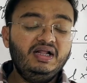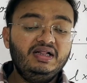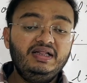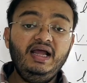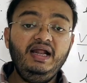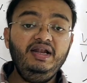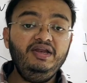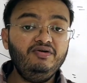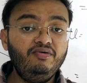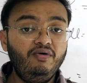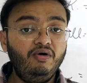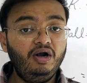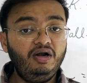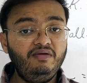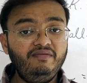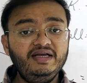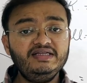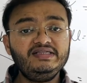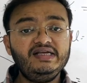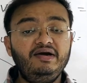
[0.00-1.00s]
then you
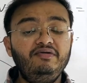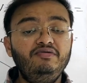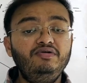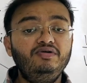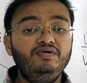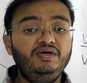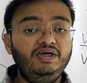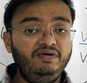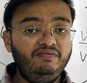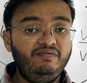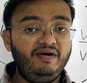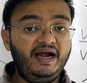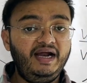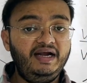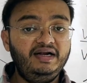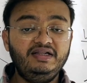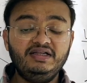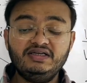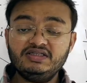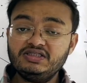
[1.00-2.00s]
always have to
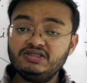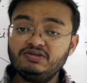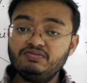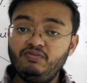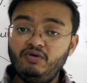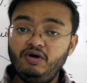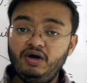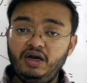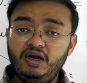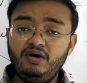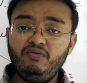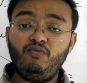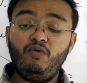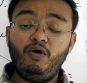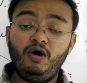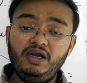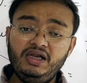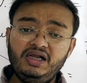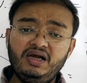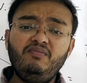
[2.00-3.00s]
divide the smaller
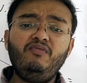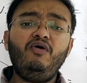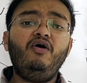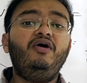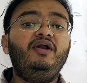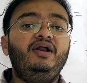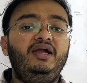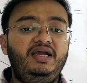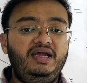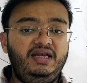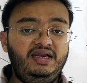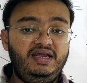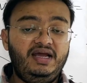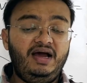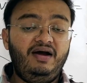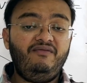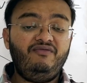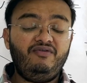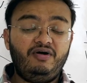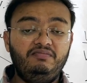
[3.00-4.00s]
volume or
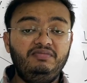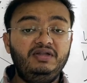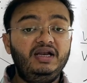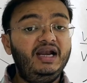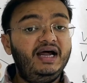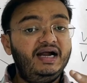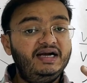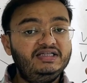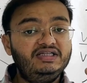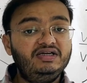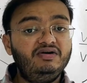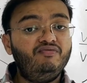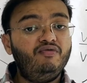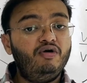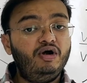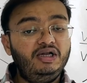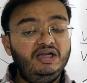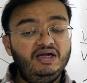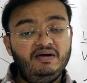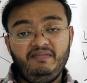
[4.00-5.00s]
area from the larger
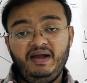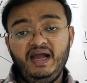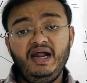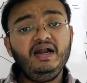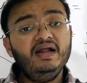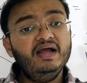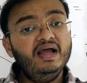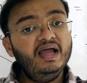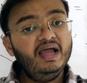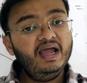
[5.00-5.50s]
volume and